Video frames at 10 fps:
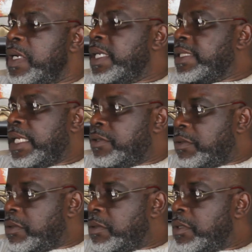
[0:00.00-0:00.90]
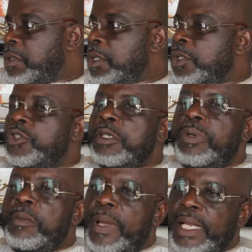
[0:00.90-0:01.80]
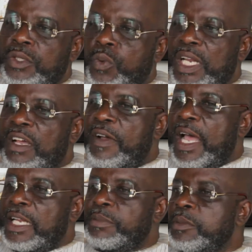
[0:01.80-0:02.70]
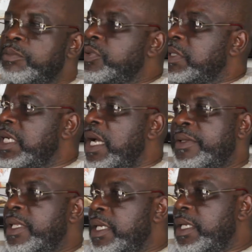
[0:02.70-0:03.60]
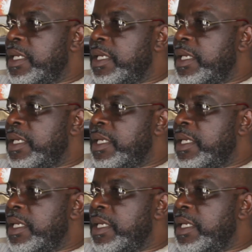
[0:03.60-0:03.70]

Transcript: on the statutes to implement whatever had been put out there.